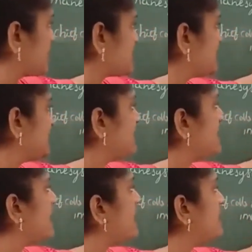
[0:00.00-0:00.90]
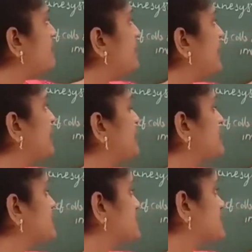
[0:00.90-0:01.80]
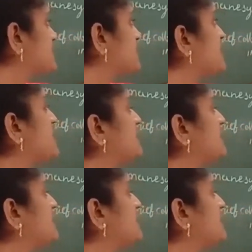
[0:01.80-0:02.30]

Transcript: present in the lymphatic system.